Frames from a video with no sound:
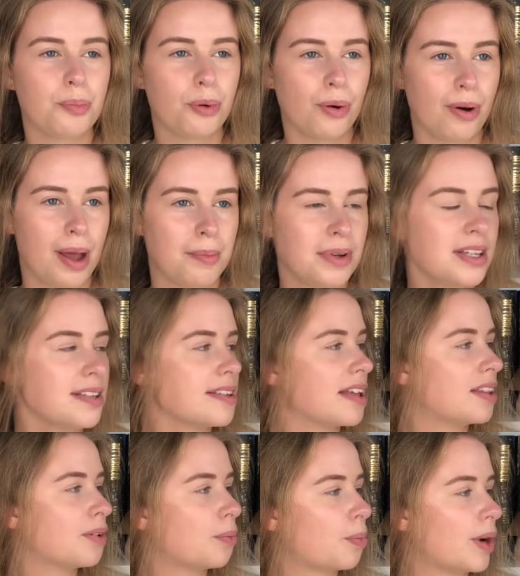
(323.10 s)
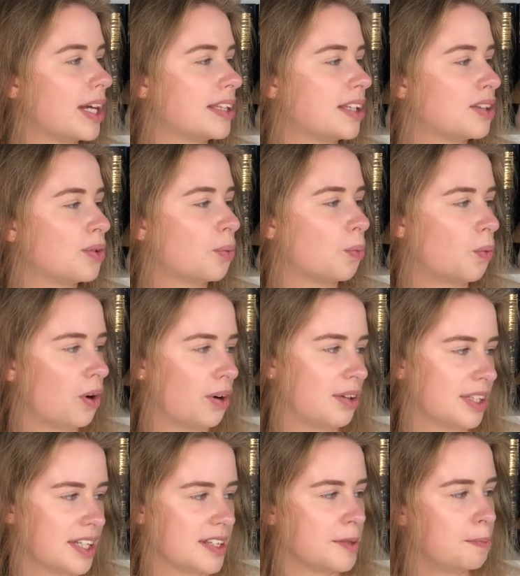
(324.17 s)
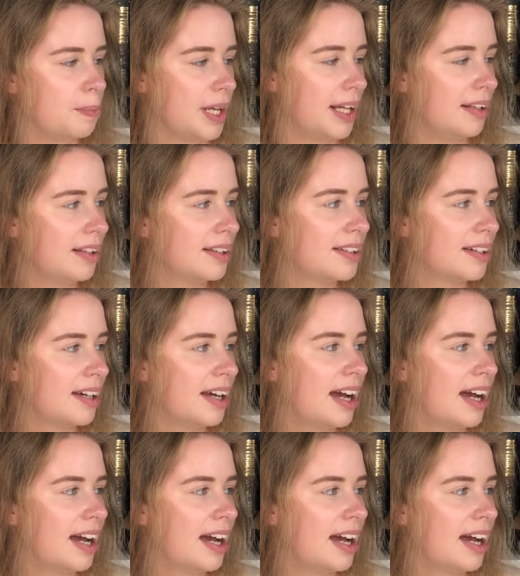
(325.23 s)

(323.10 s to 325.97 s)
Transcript: premise, and the way that the world is built.